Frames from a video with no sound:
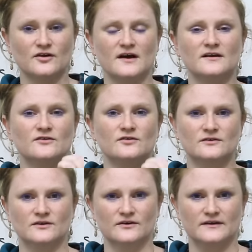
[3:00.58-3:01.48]
trying
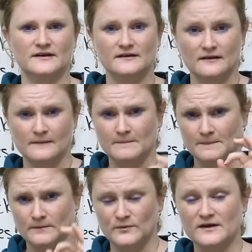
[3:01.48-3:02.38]
to learn it.
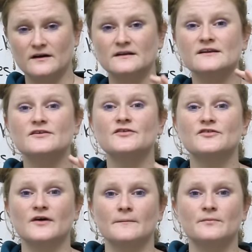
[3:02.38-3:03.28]
We call it
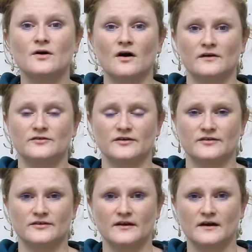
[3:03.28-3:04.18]

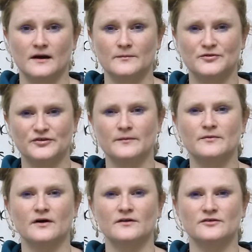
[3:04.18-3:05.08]
subconscious. I'm
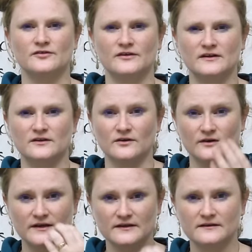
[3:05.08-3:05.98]
subconsciously
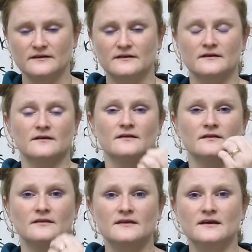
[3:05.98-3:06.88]
learning
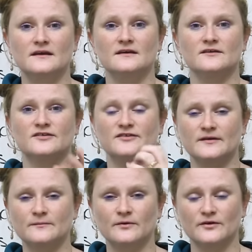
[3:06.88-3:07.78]
the
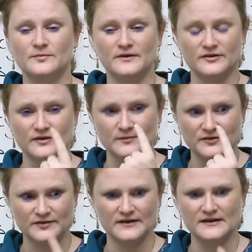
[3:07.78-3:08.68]
symbols because I'm
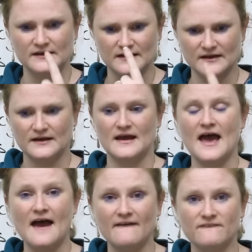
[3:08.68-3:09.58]
seeing it
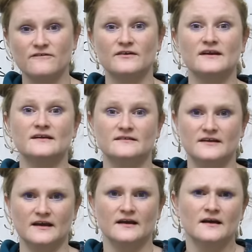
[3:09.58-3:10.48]
every
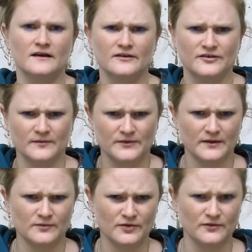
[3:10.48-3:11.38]
day.
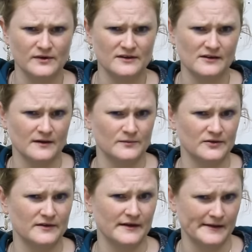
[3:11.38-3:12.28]
Sometimes 3 times
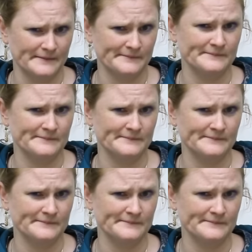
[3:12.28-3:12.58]
a day,